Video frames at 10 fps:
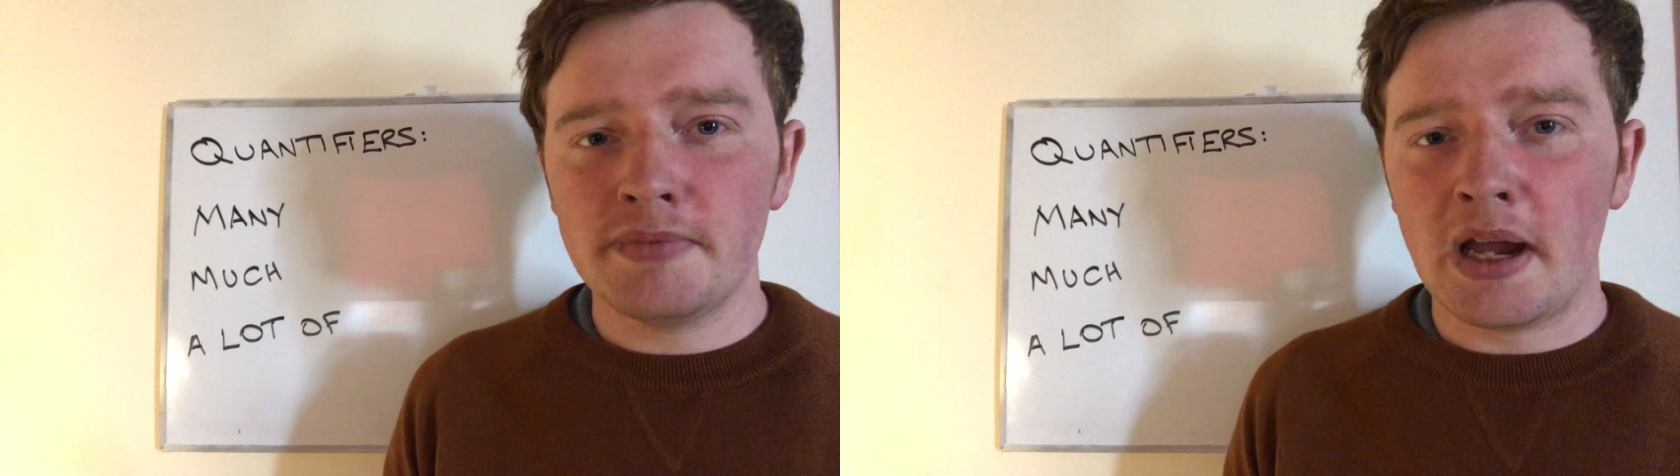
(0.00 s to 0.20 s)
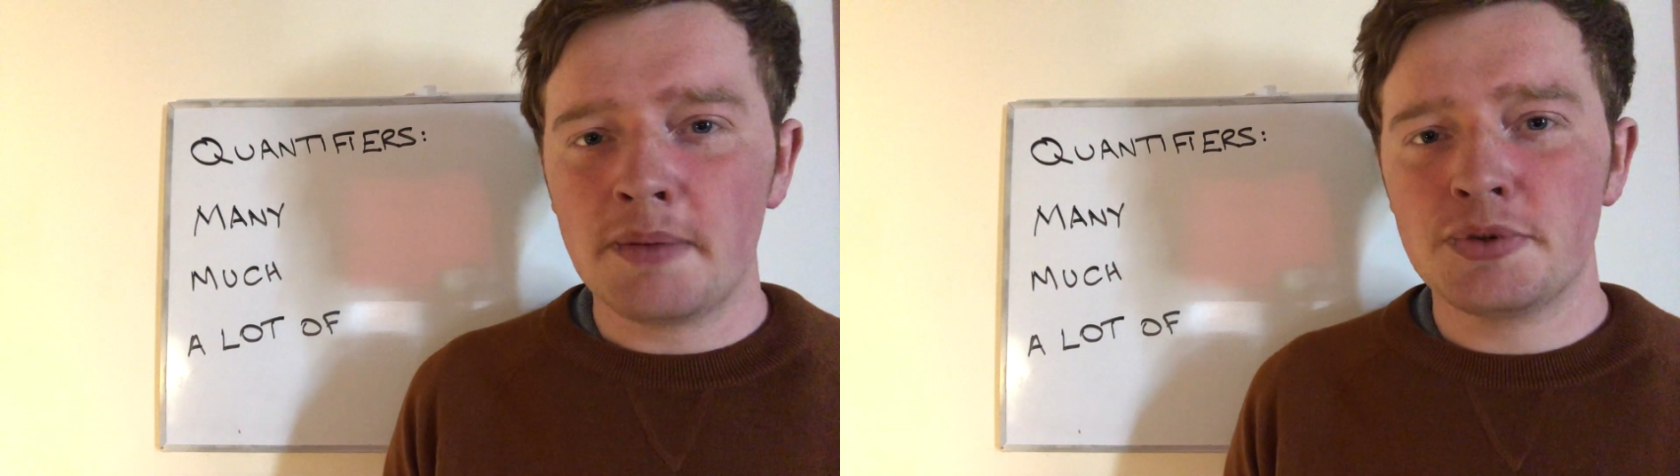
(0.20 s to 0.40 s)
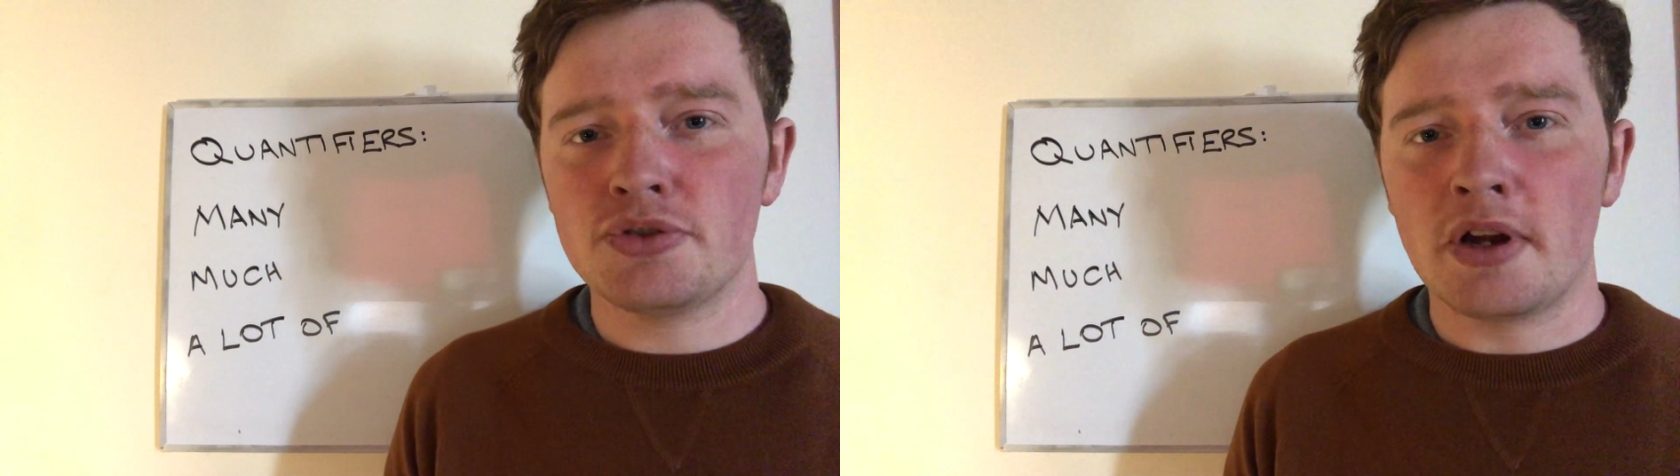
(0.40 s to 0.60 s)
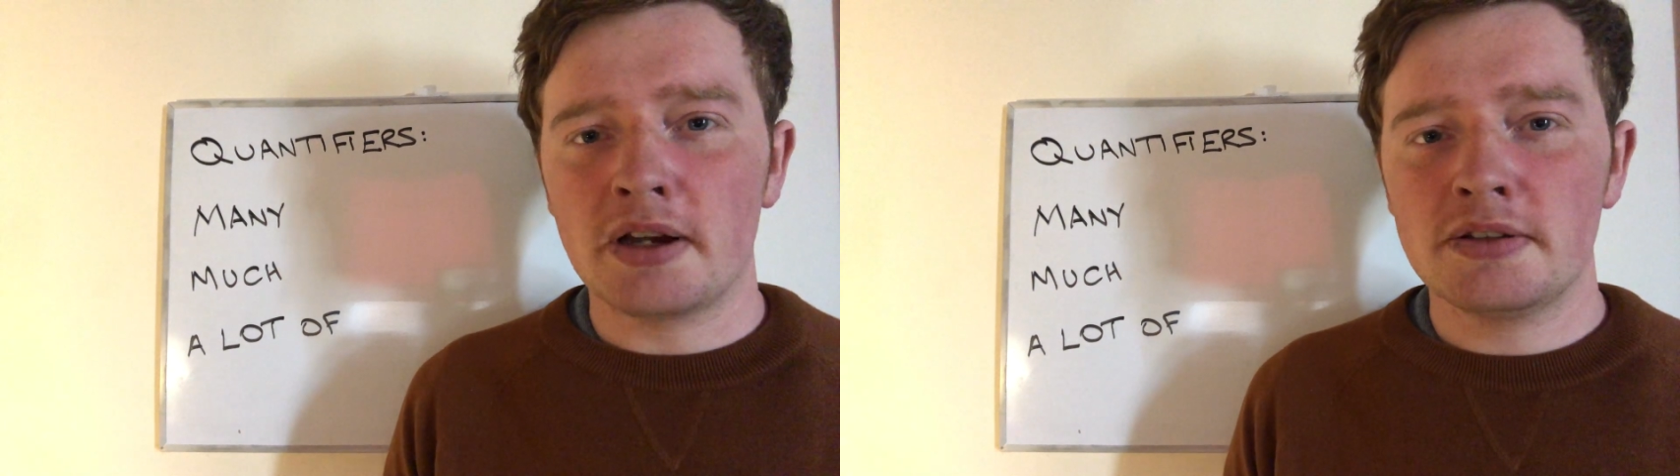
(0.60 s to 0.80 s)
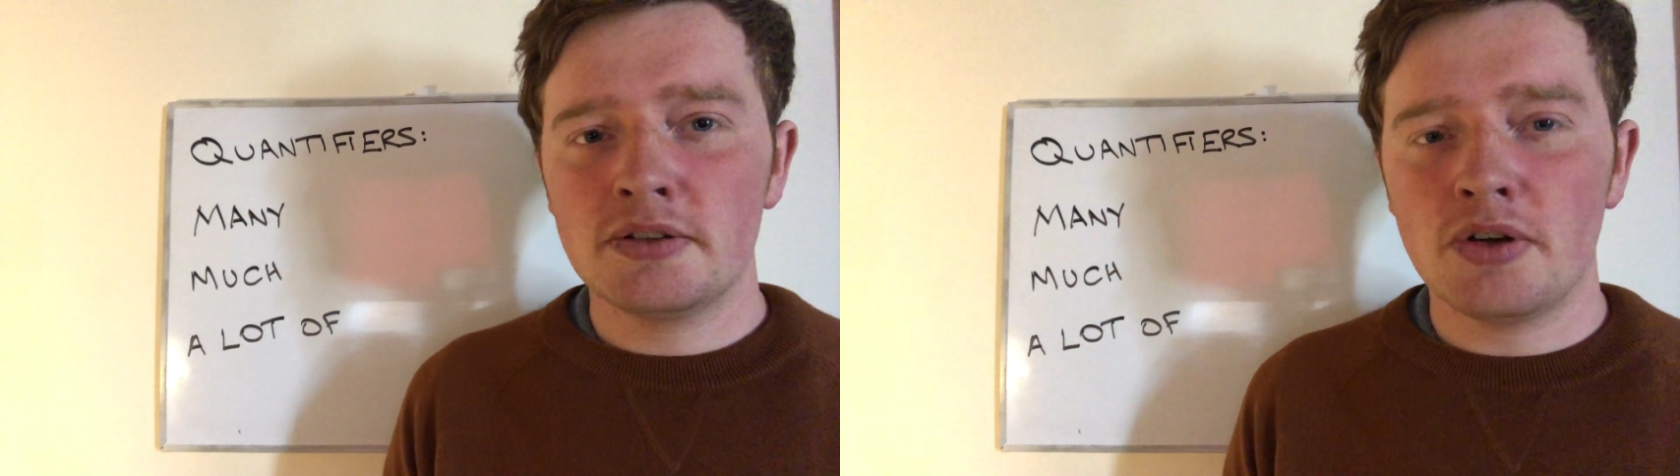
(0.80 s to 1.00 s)

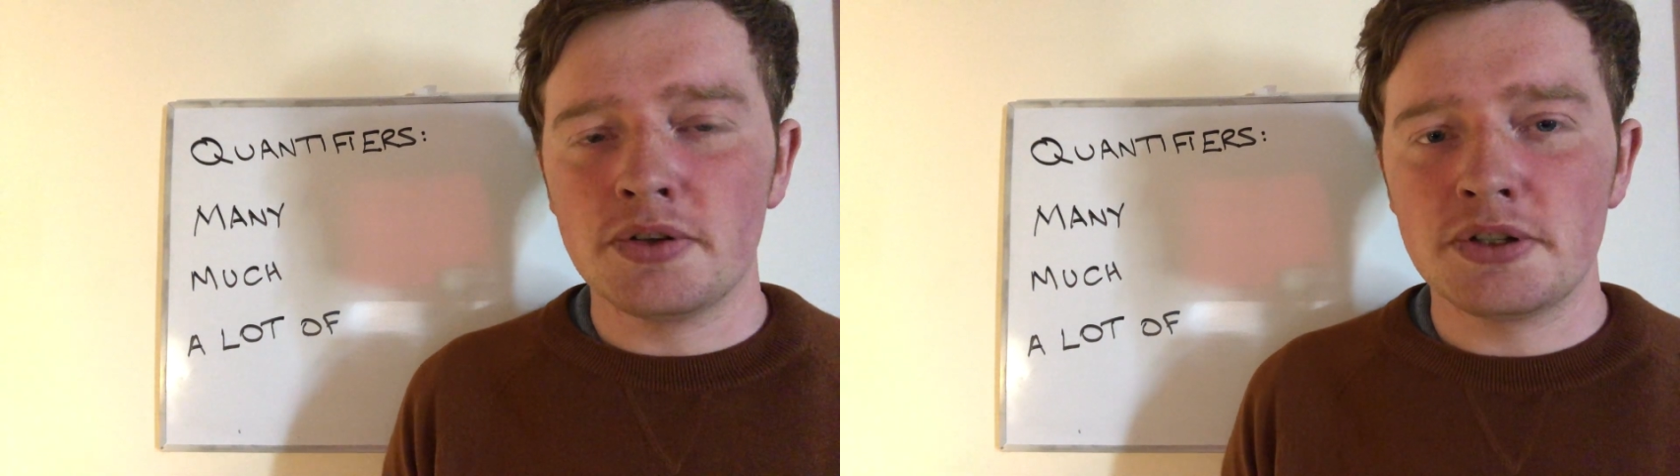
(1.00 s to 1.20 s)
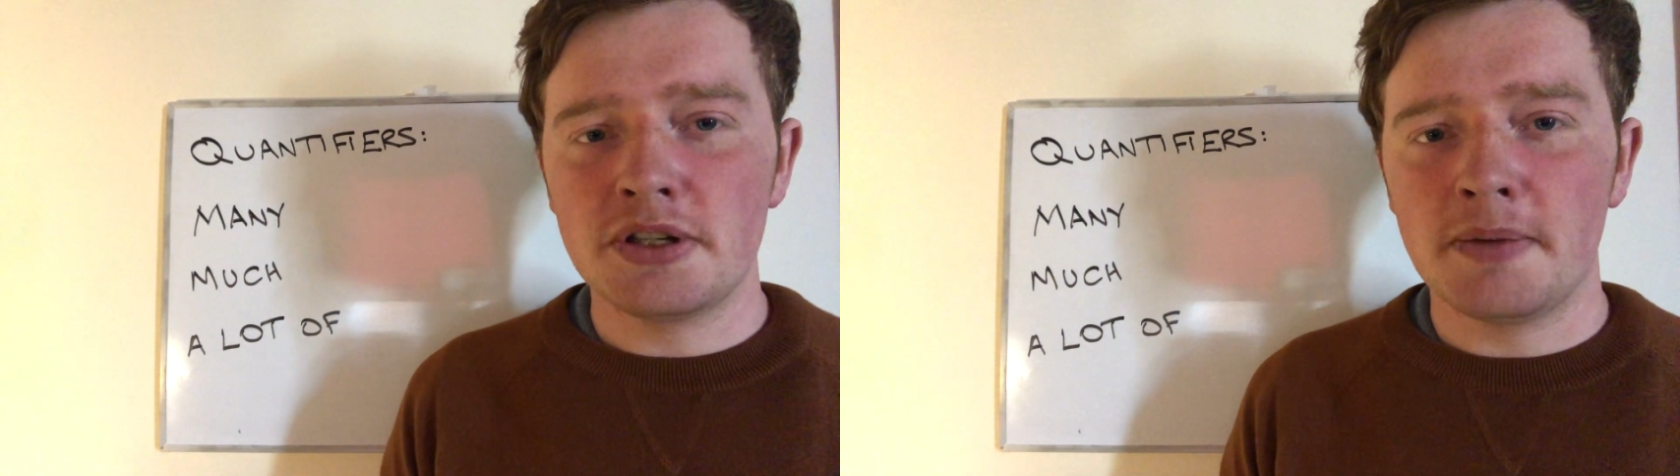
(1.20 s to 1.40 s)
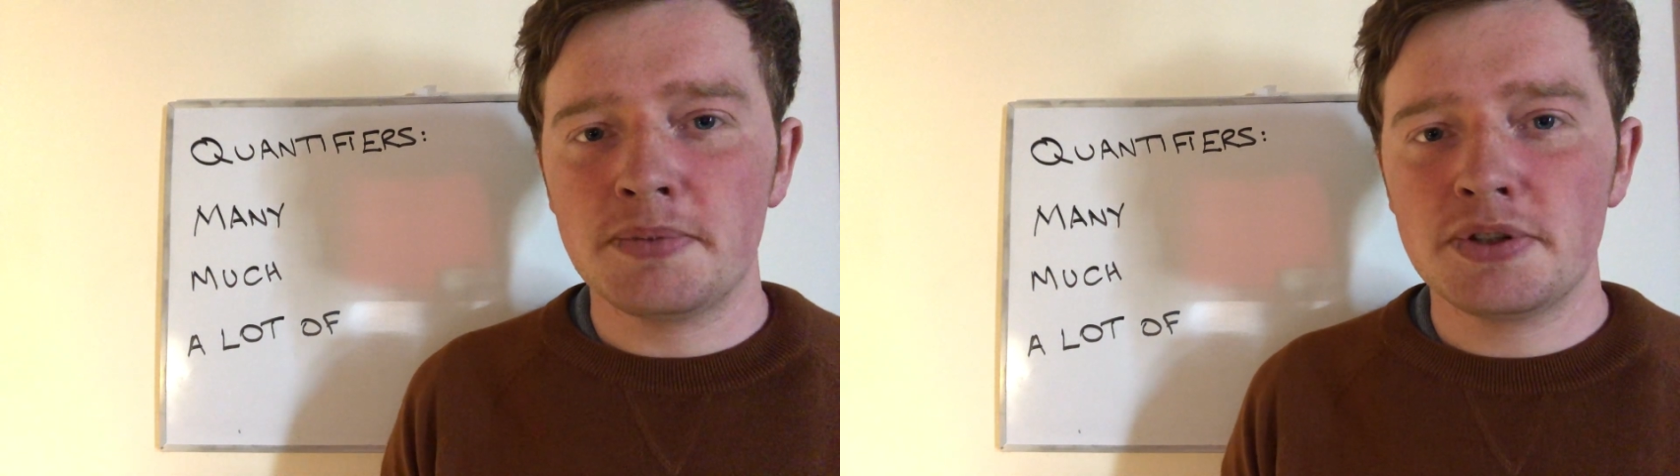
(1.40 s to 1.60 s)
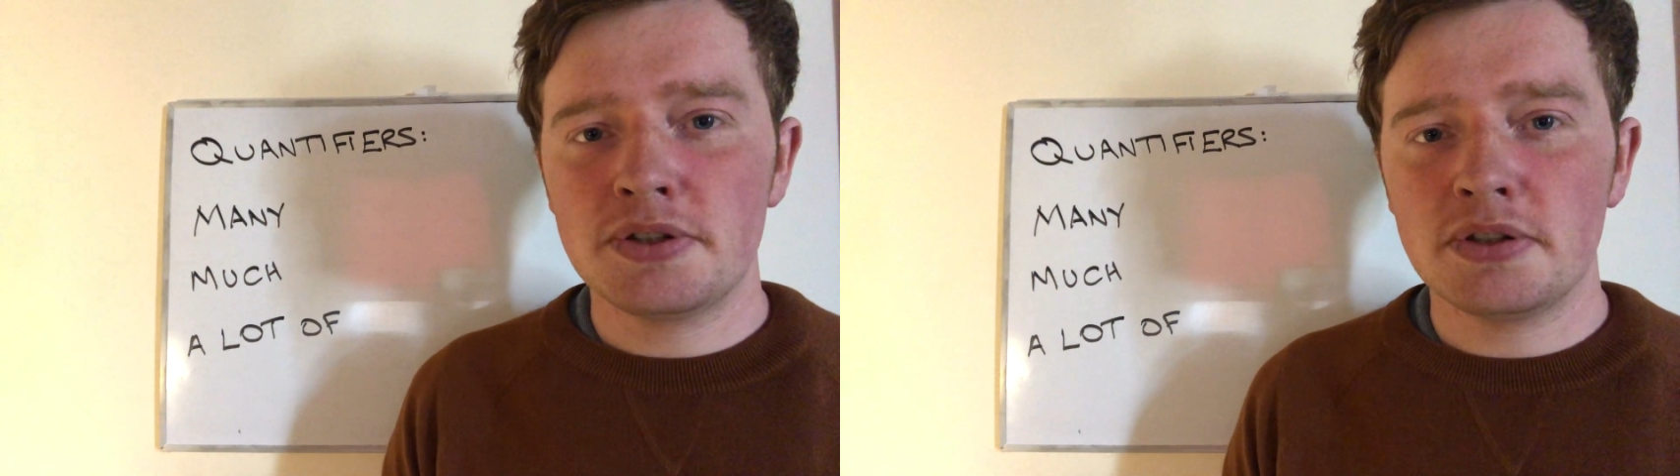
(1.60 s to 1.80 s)
abstract concepts